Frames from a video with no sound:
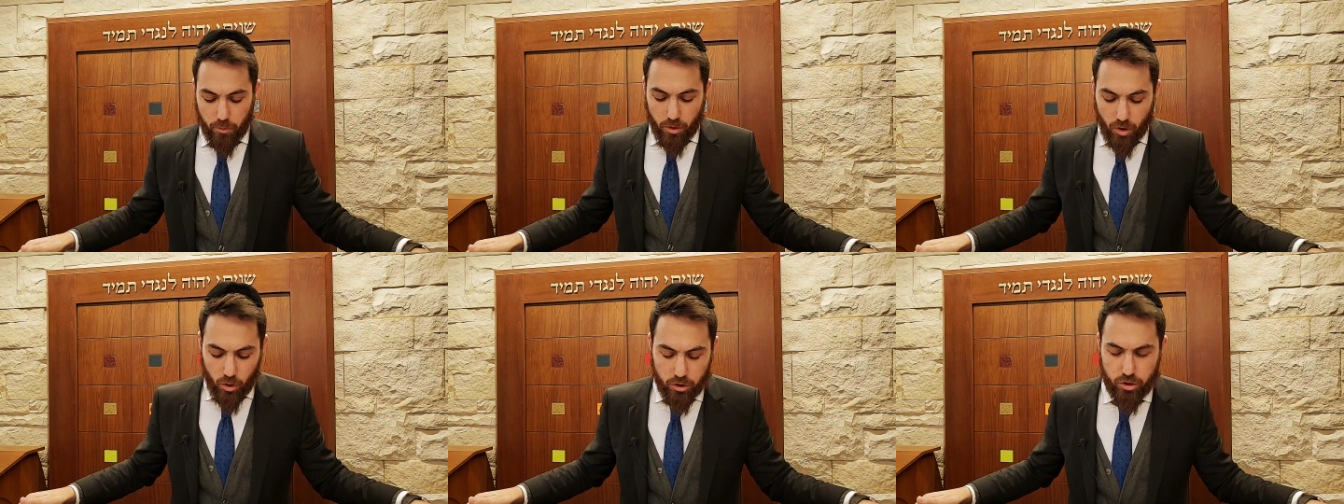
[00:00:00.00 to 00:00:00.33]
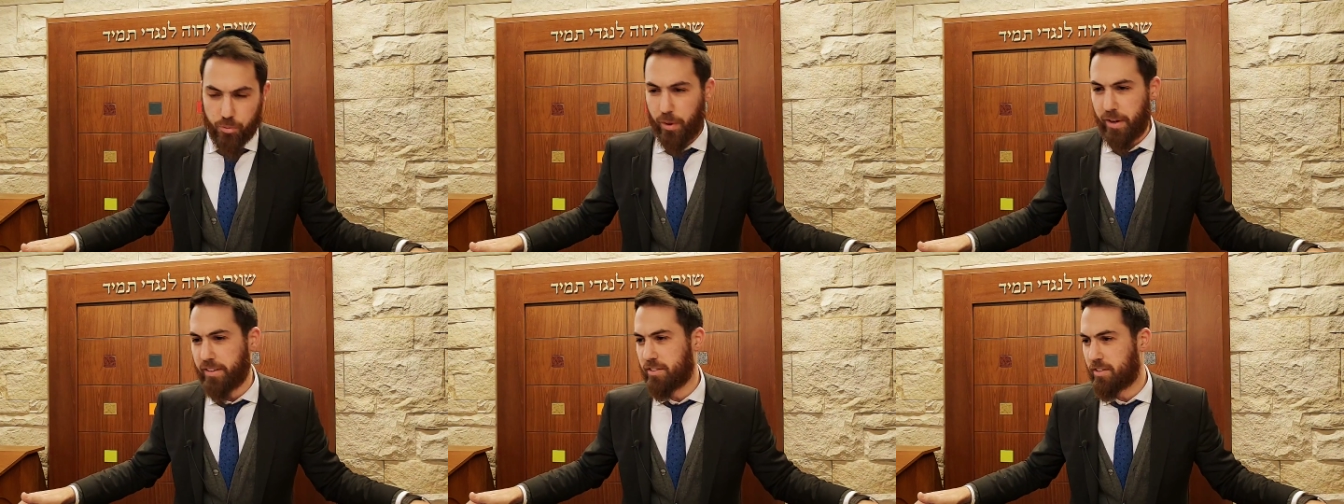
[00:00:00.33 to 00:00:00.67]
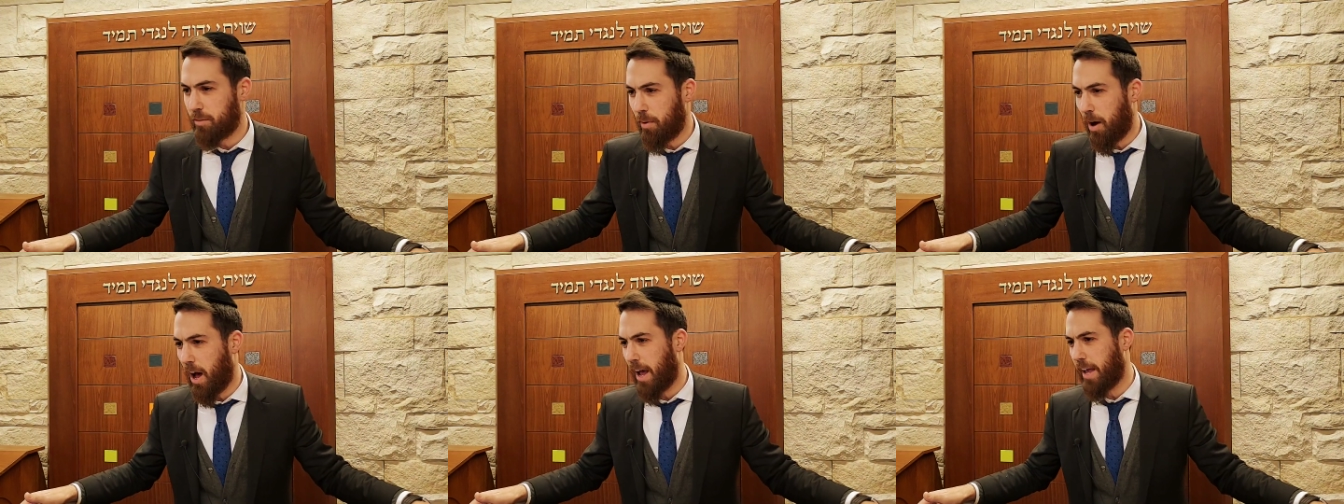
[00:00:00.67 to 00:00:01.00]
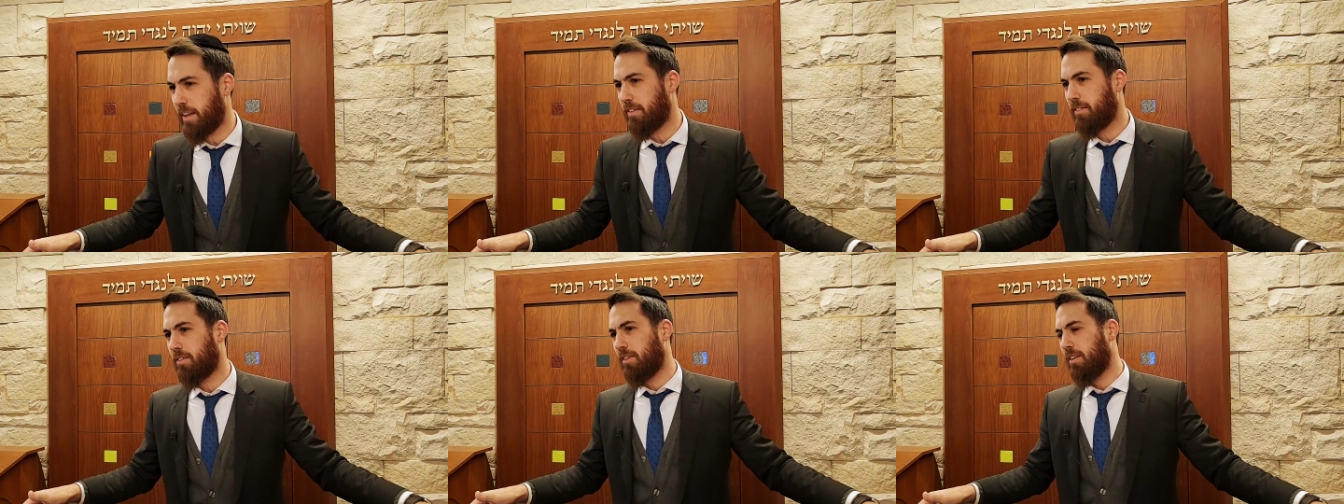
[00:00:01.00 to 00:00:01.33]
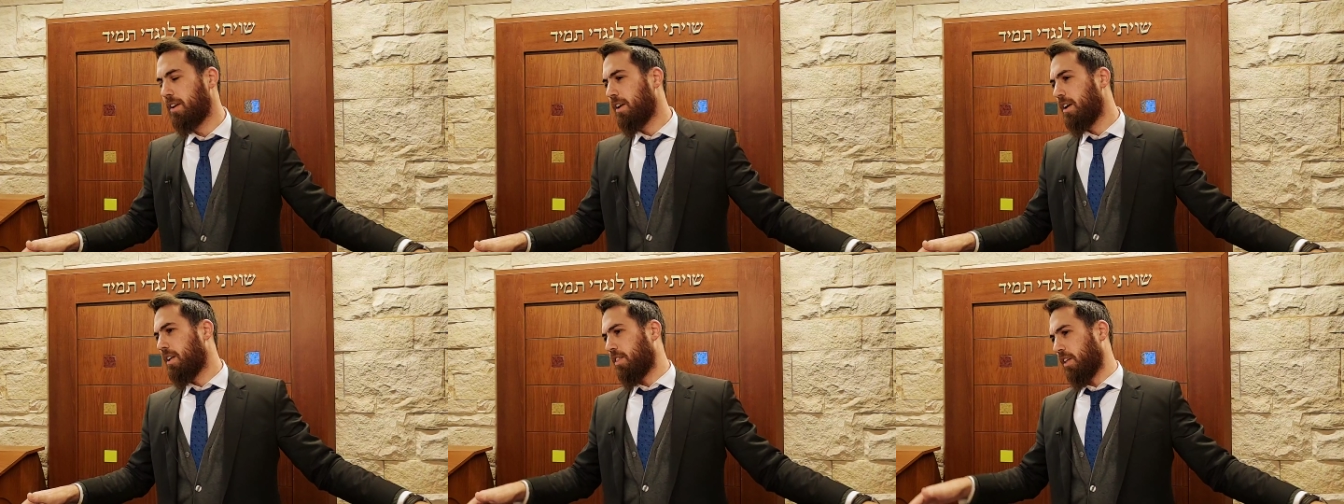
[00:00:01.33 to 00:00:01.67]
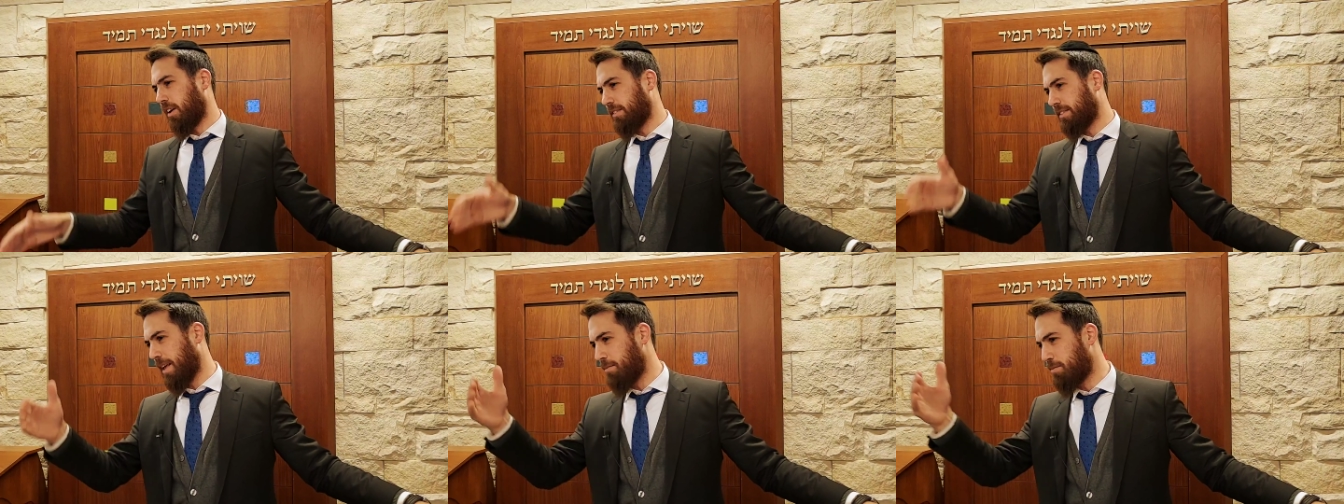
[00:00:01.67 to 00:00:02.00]
which brings to mind the
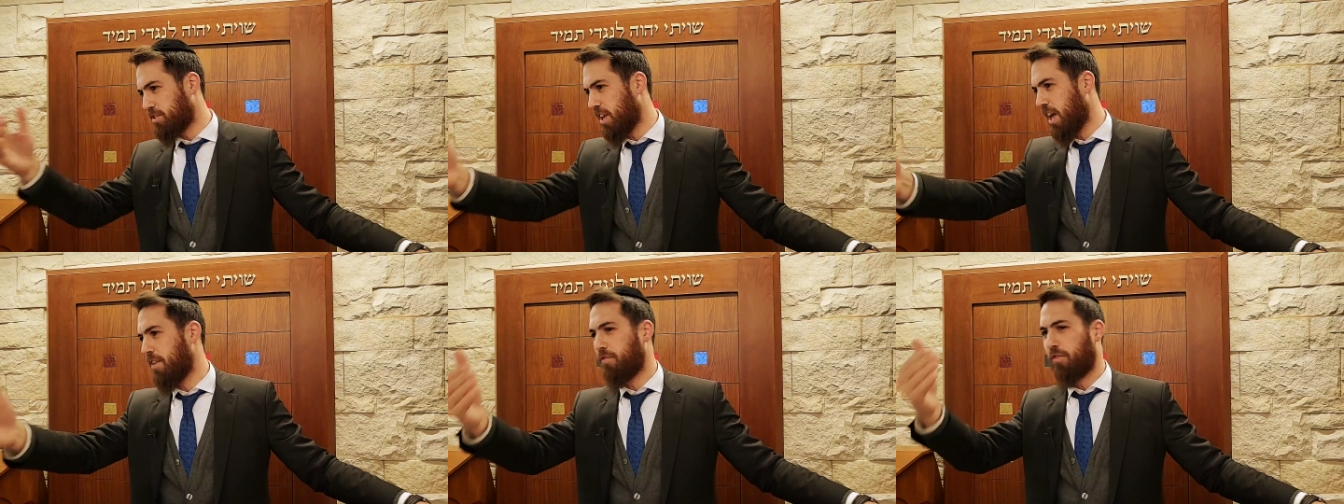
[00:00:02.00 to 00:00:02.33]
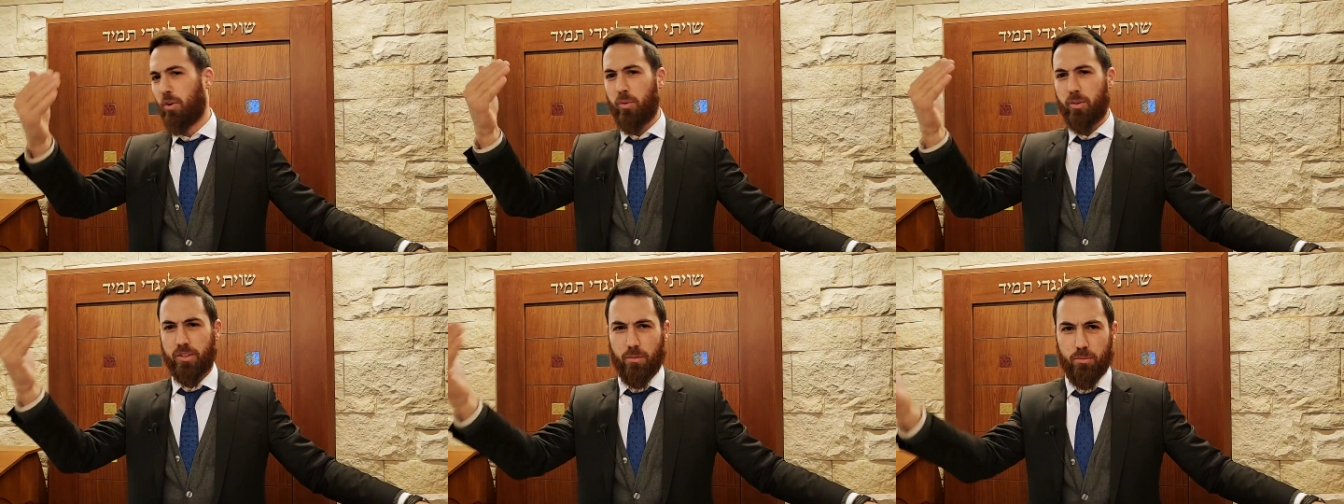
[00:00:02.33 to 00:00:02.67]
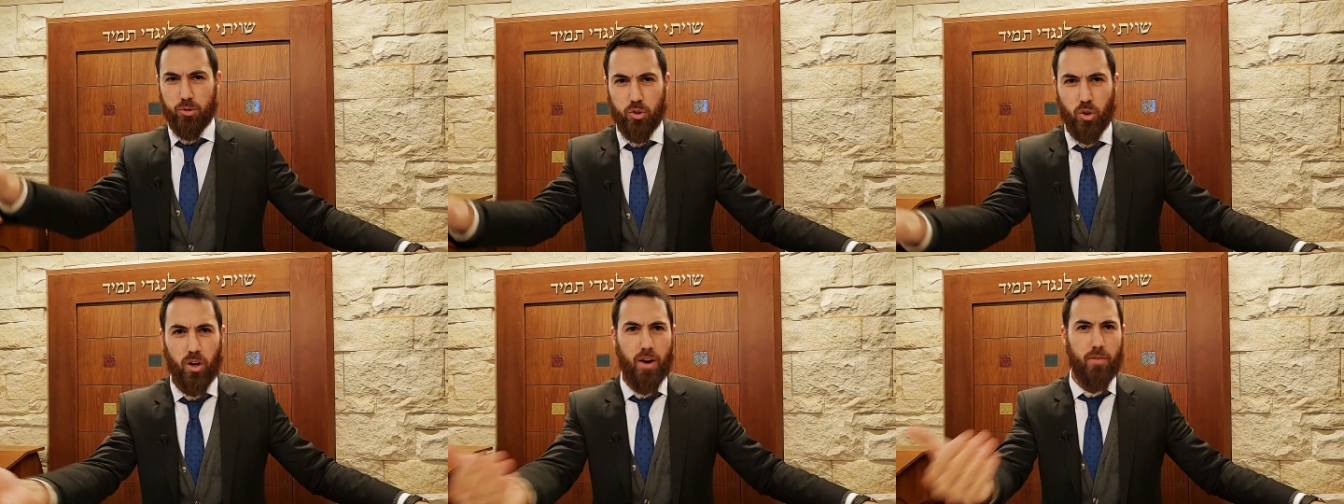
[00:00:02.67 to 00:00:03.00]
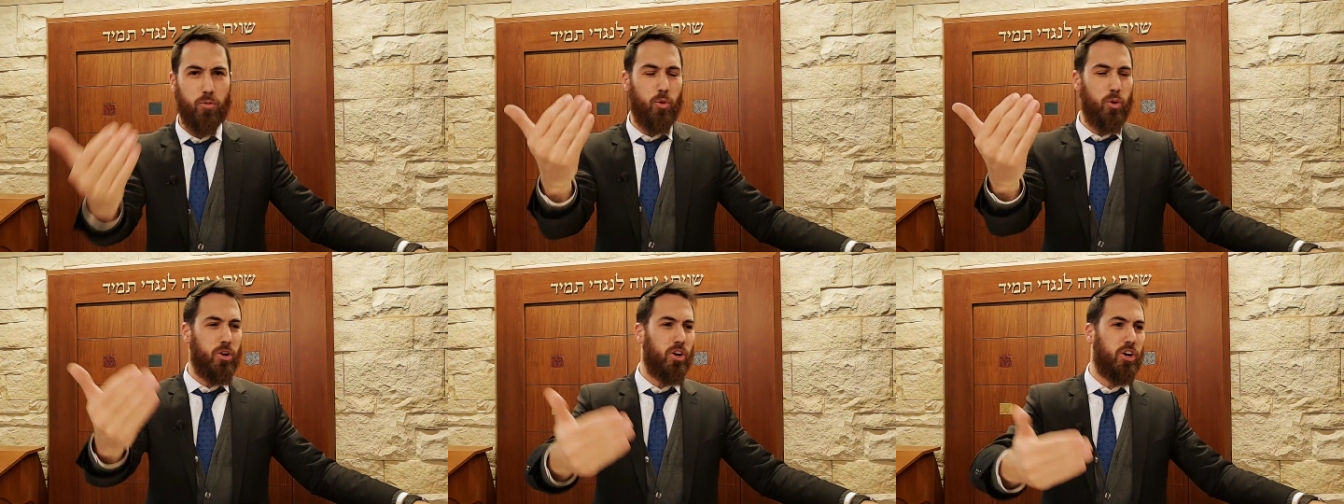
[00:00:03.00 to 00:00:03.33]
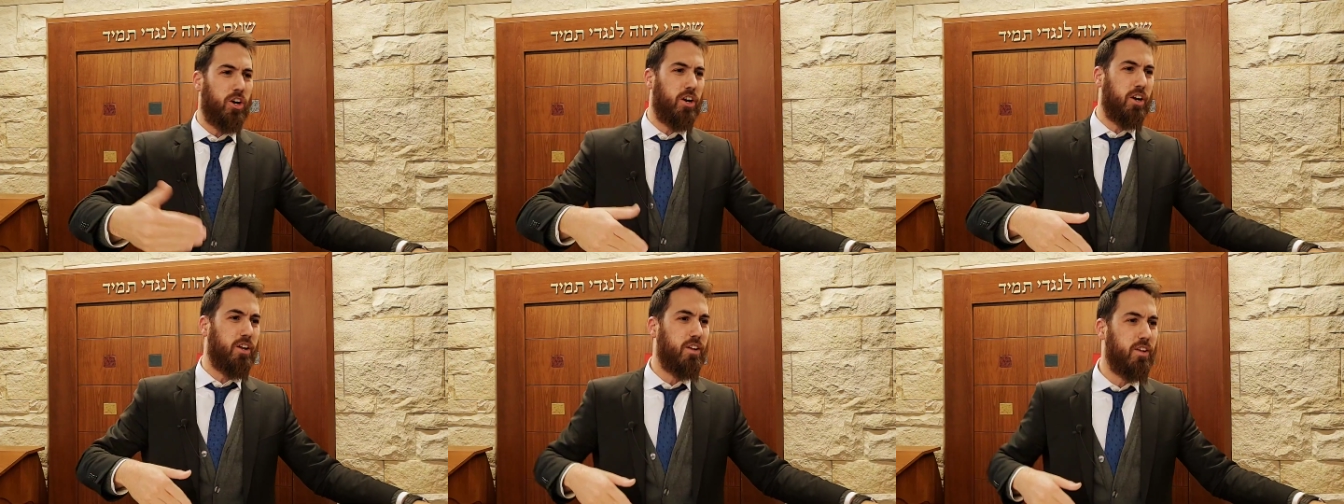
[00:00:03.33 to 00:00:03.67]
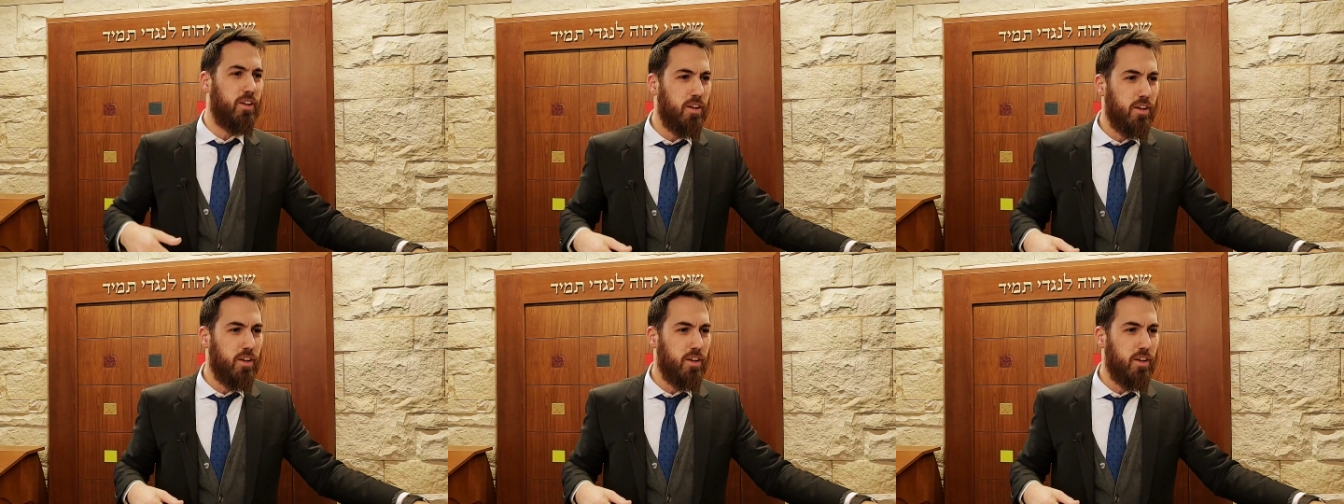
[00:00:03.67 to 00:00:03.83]
Chassam Sofer, which I'm sure everyone heard